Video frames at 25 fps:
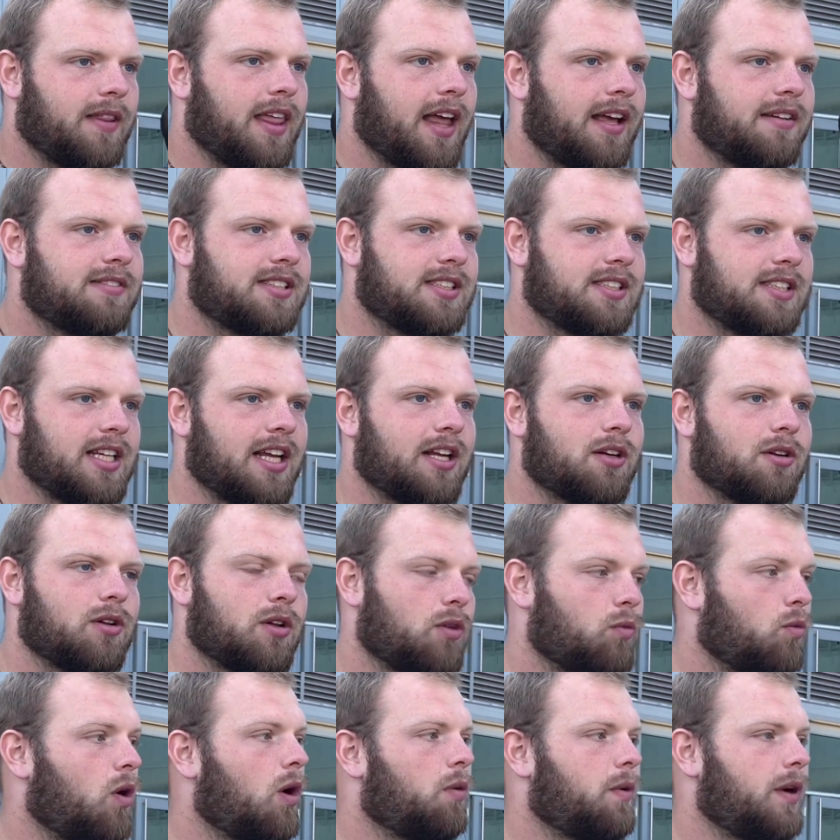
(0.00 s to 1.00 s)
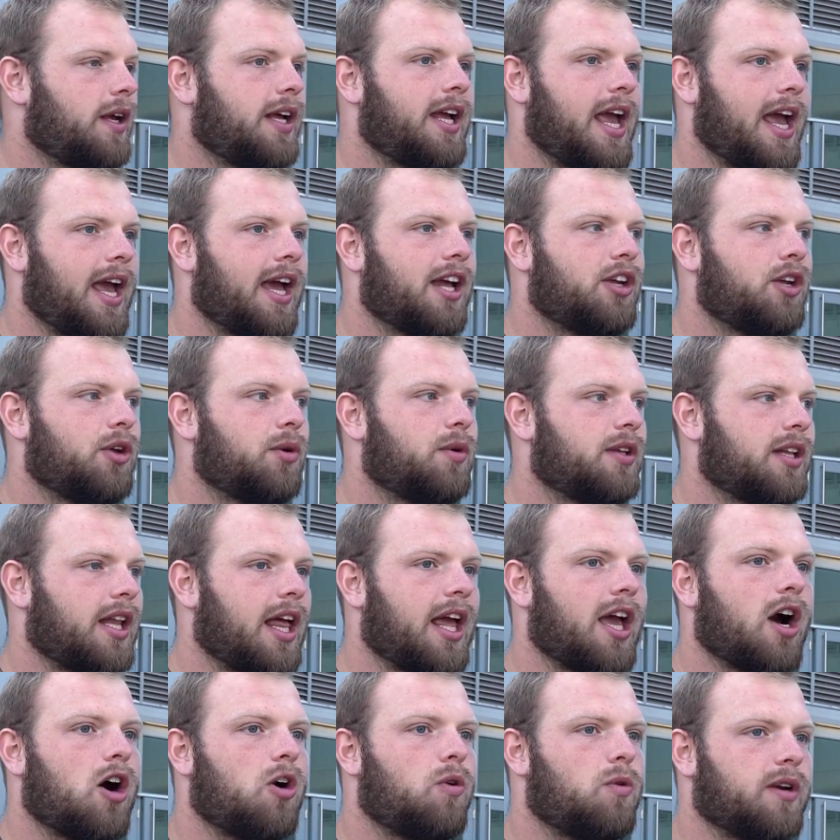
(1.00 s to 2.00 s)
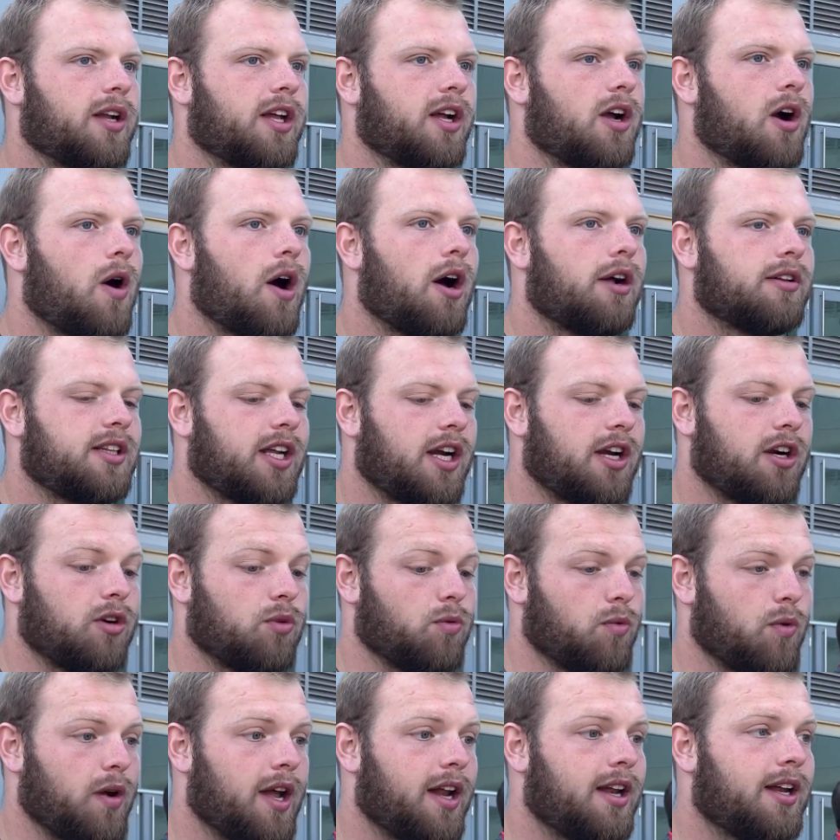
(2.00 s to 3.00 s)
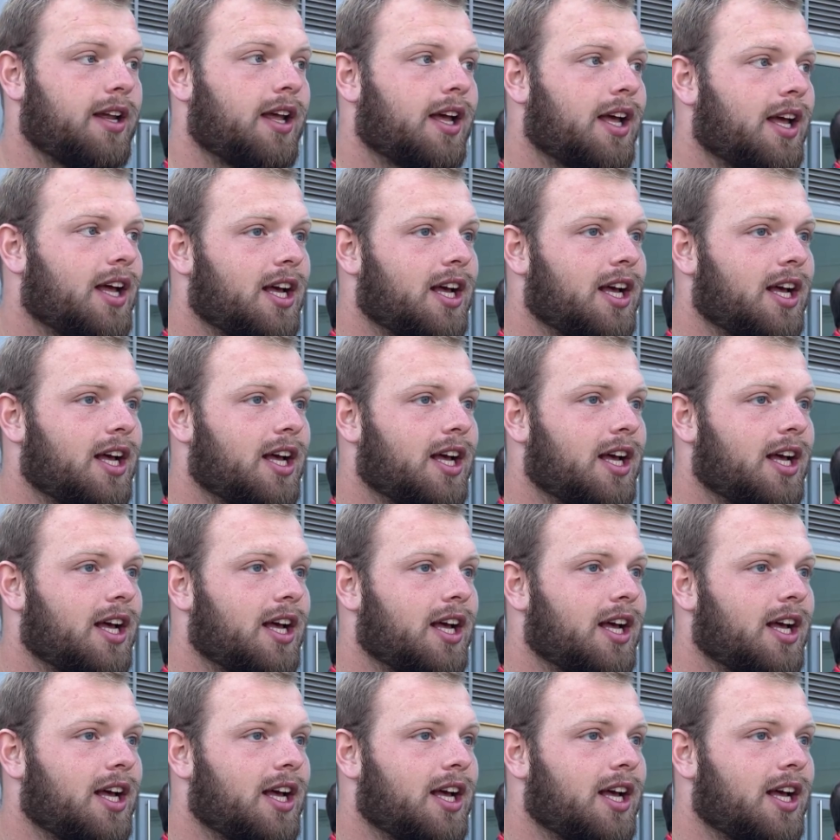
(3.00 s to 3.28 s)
they've seen what we can do, and they all want to go out there and win.